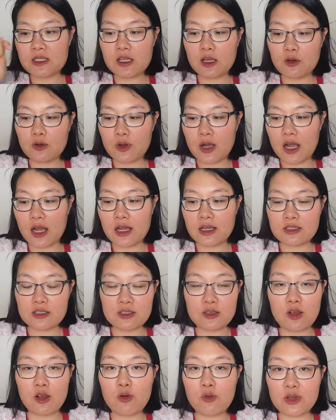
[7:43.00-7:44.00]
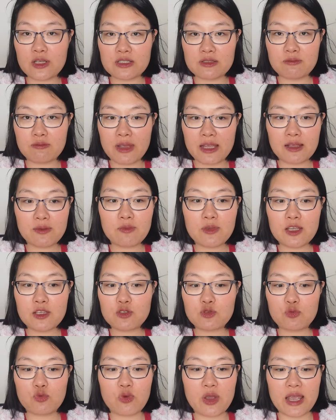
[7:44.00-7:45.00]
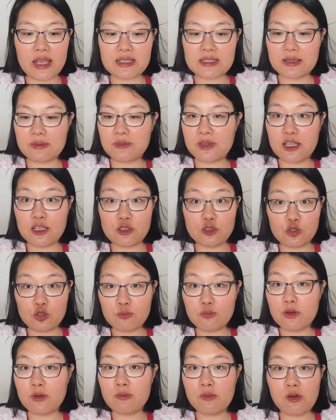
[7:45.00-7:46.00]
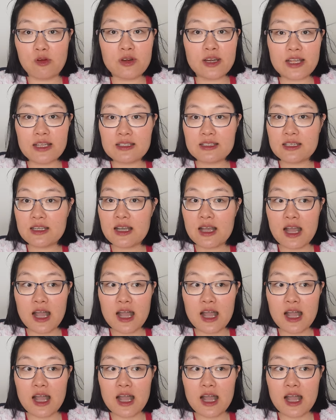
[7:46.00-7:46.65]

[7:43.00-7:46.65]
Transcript: So uh, she always make me to wear something super modest.